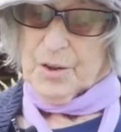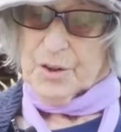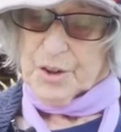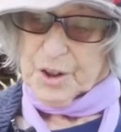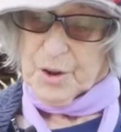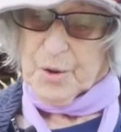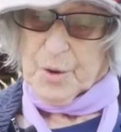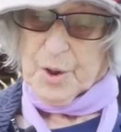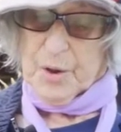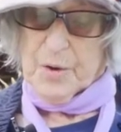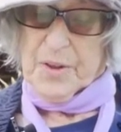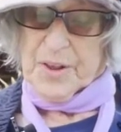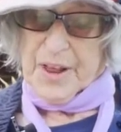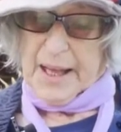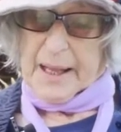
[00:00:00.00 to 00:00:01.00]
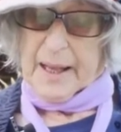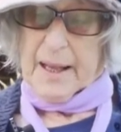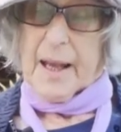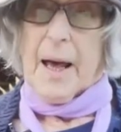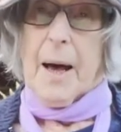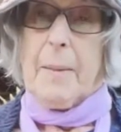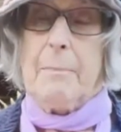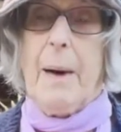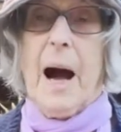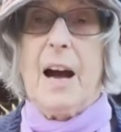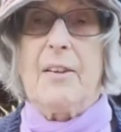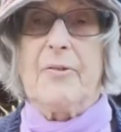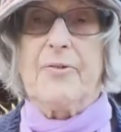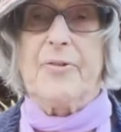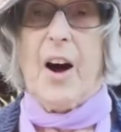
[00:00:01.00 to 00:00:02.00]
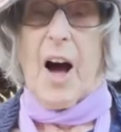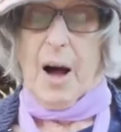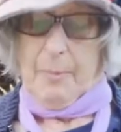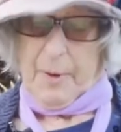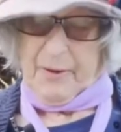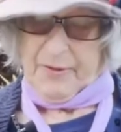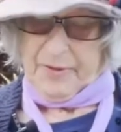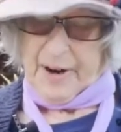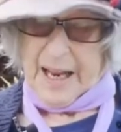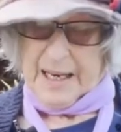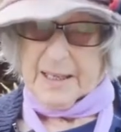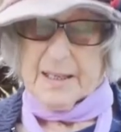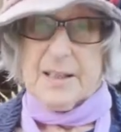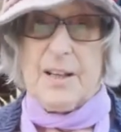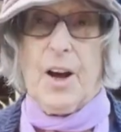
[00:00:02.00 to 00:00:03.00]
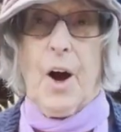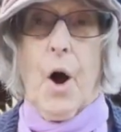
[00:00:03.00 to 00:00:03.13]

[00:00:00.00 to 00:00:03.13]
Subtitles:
Do you think my farmer friend